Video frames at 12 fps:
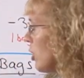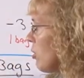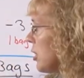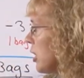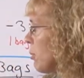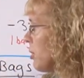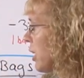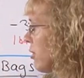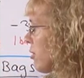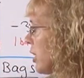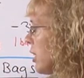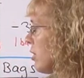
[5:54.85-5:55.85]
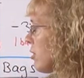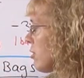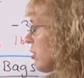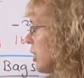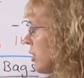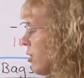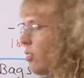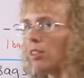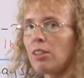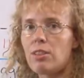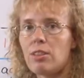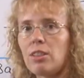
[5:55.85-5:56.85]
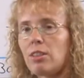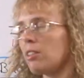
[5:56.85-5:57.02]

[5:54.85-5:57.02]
you can subtract 300, 330, 30,